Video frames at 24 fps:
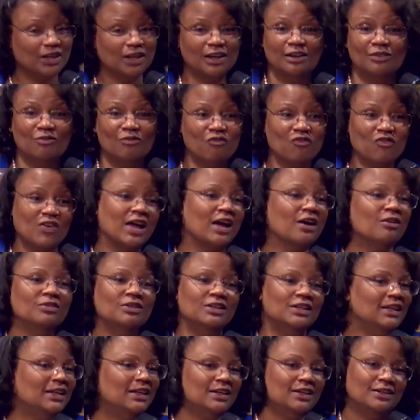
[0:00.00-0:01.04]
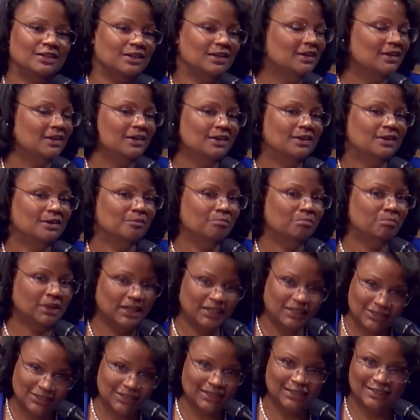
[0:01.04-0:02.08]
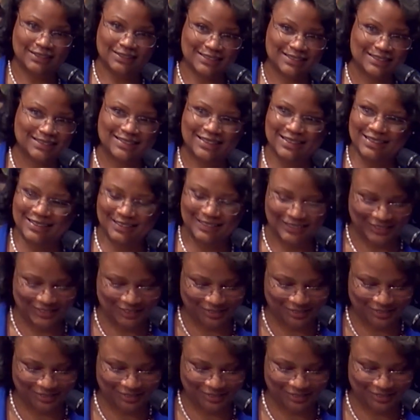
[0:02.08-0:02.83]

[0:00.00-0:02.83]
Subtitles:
confounded budgets.